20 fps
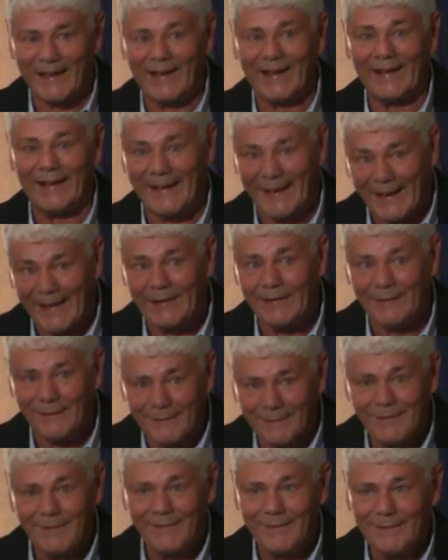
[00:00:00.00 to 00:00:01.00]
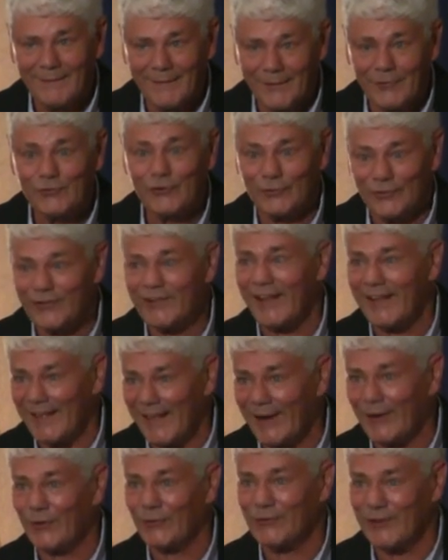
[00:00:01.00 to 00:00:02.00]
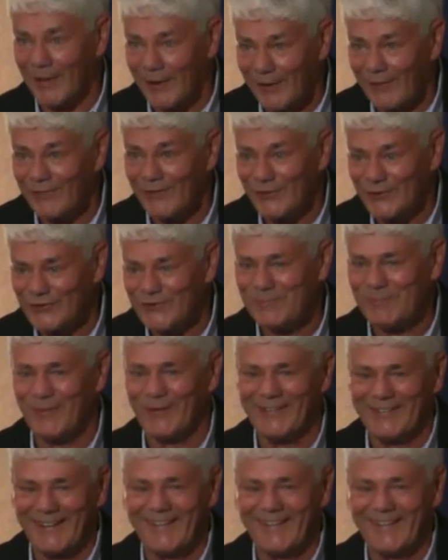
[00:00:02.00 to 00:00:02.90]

can't get. You shouldn't say that on television.